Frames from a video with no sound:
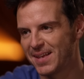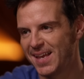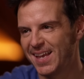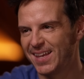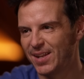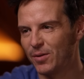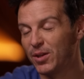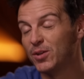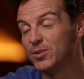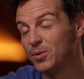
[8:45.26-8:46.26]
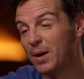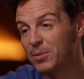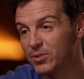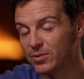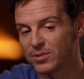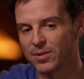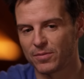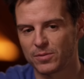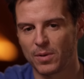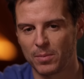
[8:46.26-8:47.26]
You know, you could do amateur stuff
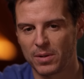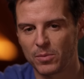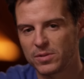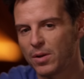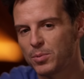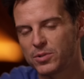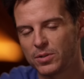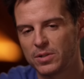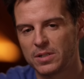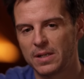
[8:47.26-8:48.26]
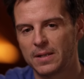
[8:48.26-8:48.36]
as well, but it was an opportunity.